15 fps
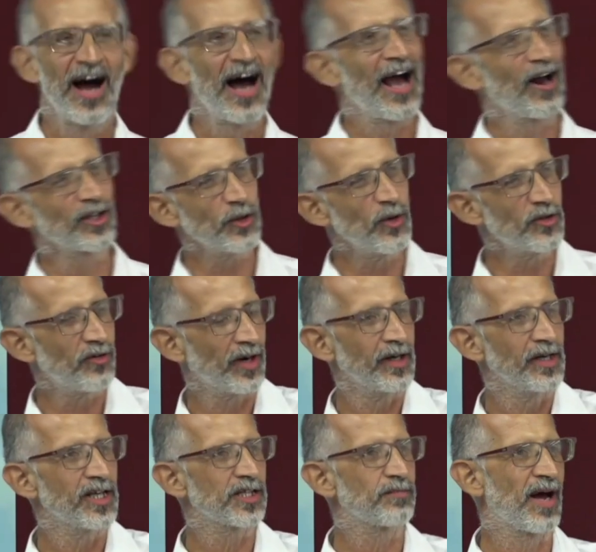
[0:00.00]
I also want to
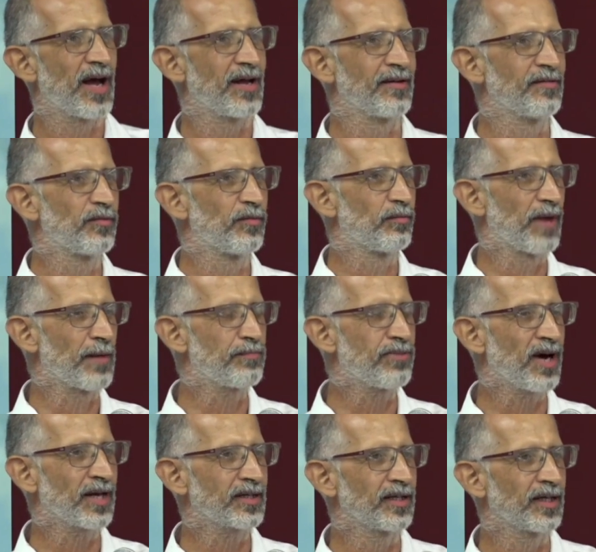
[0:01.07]
recognize my
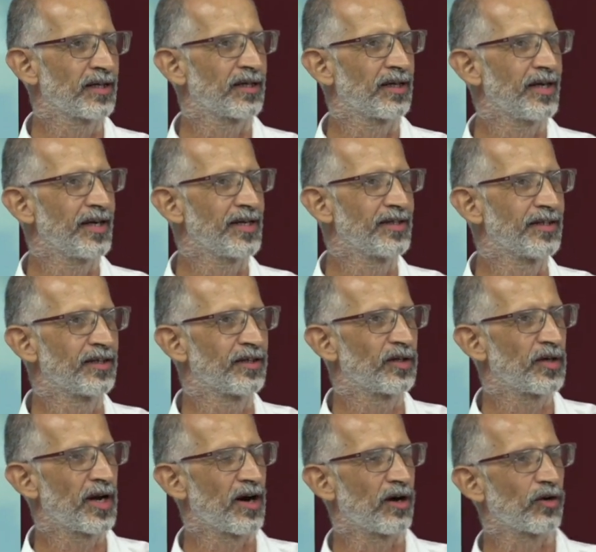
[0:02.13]
partner in
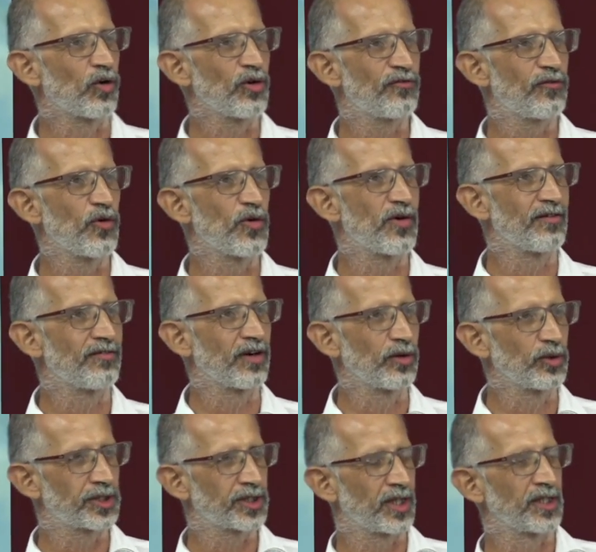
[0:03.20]
our Good Food
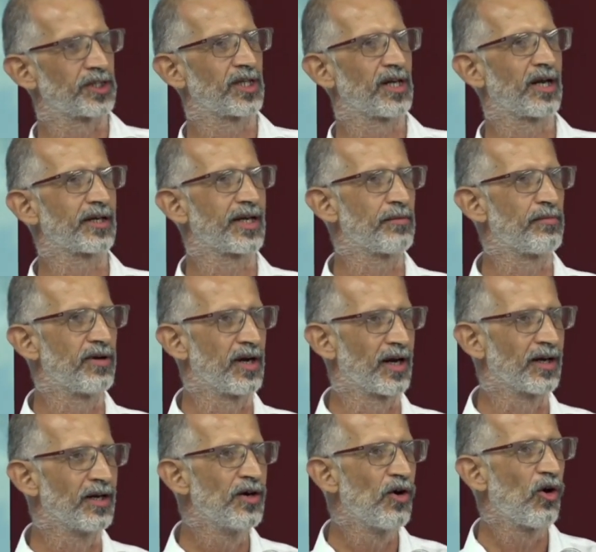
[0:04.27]
Revolution, Janelle
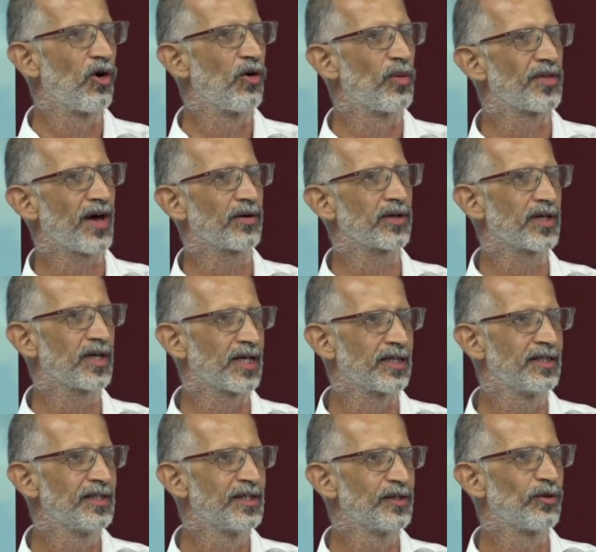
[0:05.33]
Gabriel, who without
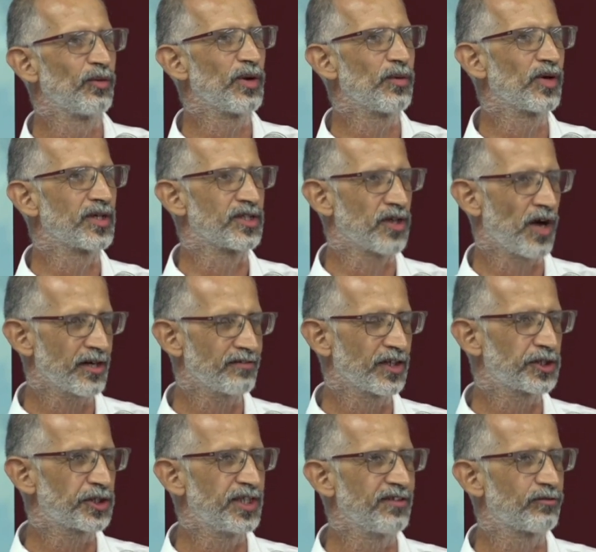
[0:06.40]
her, we would not have
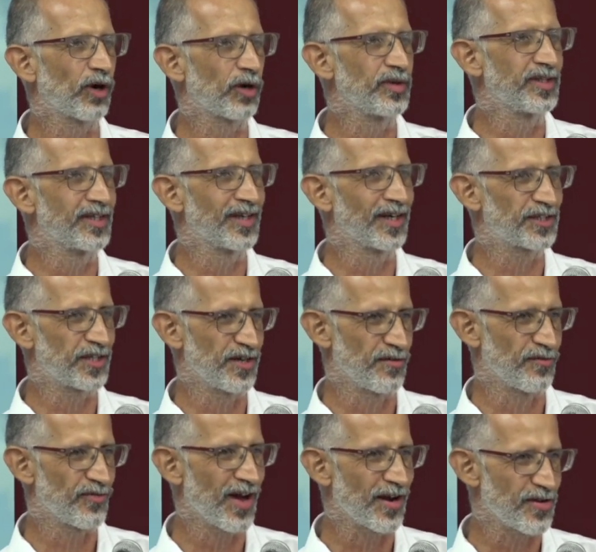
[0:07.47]
achieved what we did
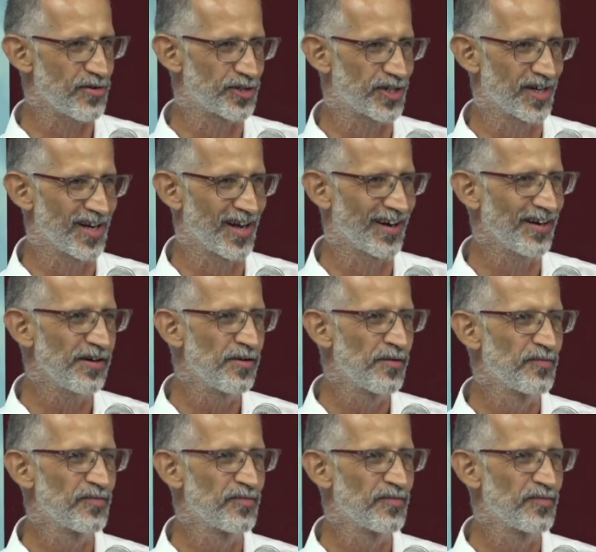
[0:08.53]
achieve. Thank you, Janelle.